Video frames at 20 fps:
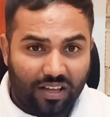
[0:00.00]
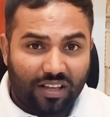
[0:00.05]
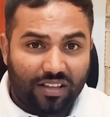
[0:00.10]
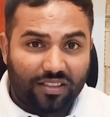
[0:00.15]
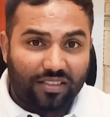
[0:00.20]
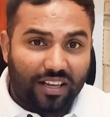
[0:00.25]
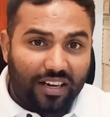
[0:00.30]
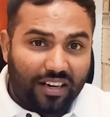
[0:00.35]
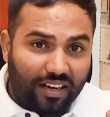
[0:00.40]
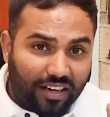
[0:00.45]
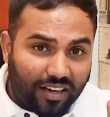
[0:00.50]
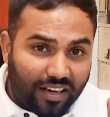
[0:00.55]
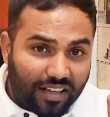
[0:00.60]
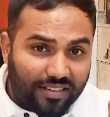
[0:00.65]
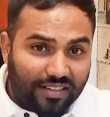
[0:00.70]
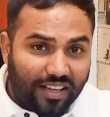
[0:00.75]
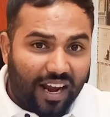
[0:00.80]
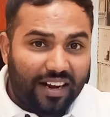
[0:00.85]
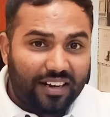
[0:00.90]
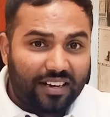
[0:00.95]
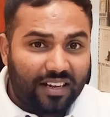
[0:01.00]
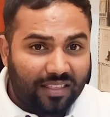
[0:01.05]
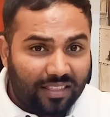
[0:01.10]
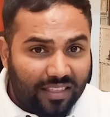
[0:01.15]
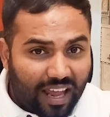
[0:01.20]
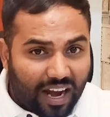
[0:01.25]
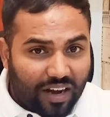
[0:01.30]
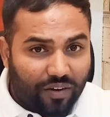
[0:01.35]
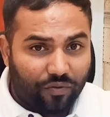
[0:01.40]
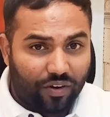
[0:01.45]
They design in
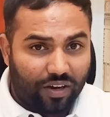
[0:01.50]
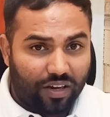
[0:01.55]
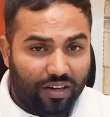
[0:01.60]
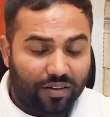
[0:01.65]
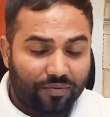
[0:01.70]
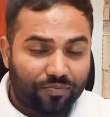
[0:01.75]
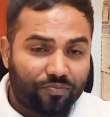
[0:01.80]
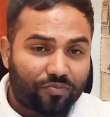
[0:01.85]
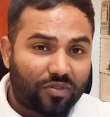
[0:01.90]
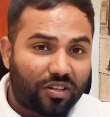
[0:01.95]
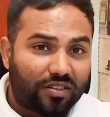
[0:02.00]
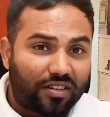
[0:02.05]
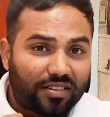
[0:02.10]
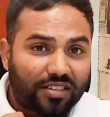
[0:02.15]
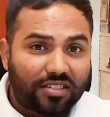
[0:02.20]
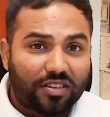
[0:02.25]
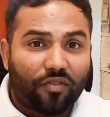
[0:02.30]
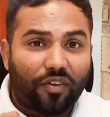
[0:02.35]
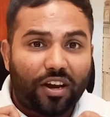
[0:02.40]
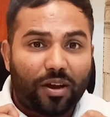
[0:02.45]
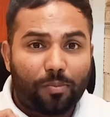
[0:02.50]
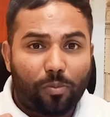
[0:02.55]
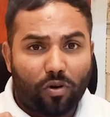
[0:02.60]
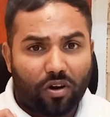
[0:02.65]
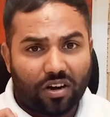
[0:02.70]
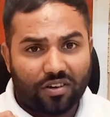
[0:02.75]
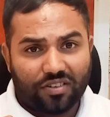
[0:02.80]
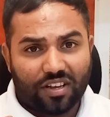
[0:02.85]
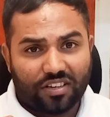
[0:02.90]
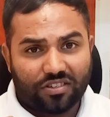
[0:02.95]
that way. This is a very
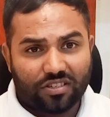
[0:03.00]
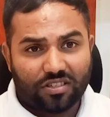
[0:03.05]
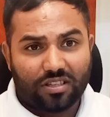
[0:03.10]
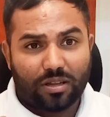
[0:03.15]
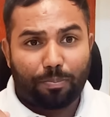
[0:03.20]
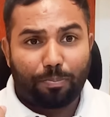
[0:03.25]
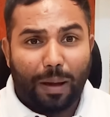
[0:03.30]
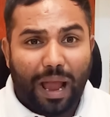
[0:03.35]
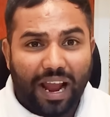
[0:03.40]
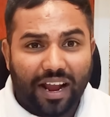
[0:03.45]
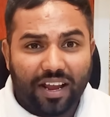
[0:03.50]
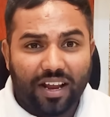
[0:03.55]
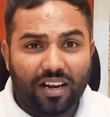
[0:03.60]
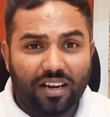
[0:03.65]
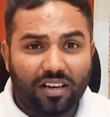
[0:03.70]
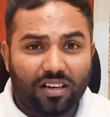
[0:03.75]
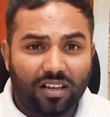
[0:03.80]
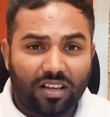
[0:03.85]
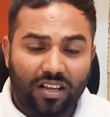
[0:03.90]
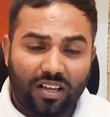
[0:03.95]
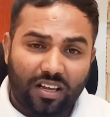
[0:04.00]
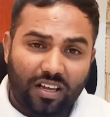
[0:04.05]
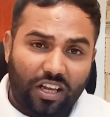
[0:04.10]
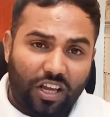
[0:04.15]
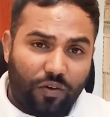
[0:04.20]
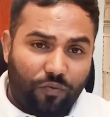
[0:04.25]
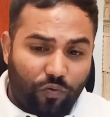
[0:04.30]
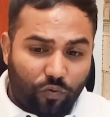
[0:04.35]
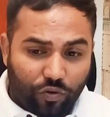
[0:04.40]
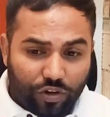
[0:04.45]
important section. The backend,
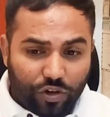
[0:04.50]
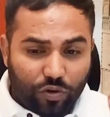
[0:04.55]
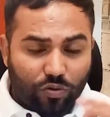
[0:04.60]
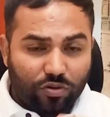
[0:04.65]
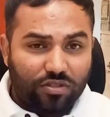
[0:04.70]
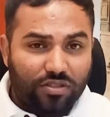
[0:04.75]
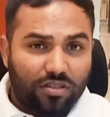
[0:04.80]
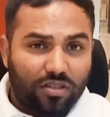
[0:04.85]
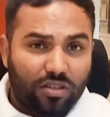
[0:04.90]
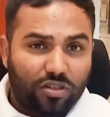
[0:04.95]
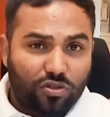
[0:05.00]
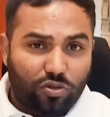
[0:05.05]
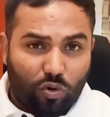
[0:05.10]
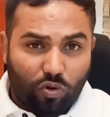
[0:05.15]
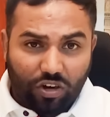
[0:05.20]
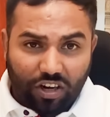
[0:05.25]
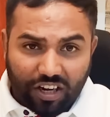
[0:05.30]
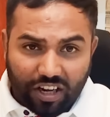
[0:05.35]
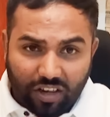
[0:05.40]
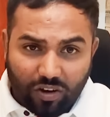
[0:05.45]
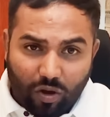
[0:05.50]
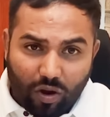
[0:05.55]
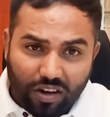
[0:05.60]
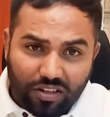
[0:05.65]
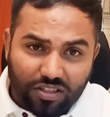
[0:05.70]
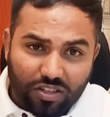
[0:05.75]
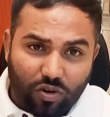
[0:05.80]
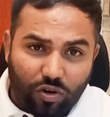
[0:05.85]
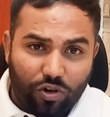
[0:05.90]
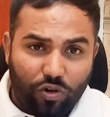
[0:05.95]
if we use Solar
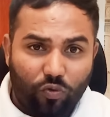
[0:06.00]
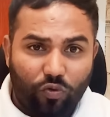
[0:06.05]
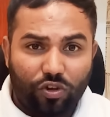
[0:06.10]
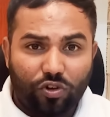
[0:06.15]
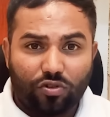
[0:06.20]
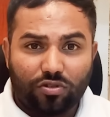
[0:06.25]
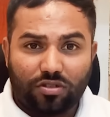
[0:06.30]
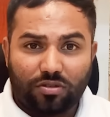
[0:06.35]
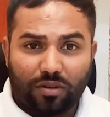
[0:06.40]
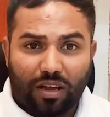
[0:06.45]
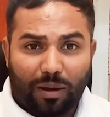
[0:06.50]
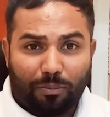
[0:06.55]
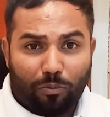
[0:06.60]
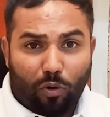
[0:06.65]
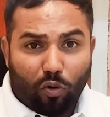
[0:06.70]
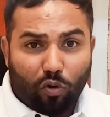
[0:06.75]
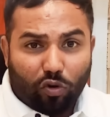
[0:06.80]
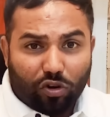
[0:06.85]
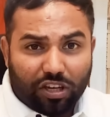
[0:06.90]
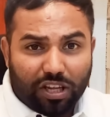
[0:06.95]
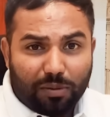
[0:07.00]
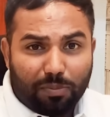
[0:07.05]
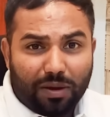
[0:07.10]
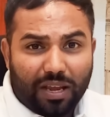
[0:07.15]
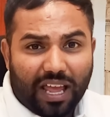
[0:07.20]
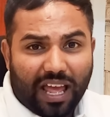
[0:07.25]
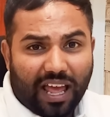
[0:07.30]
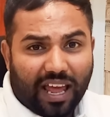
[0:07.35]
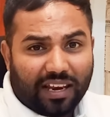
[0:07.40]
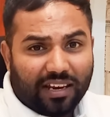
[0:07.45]
technology or you use MongoDB,
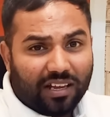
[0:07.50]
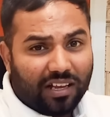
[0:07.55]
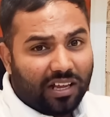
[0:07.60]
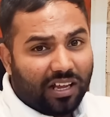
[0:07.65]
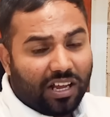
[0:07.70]
and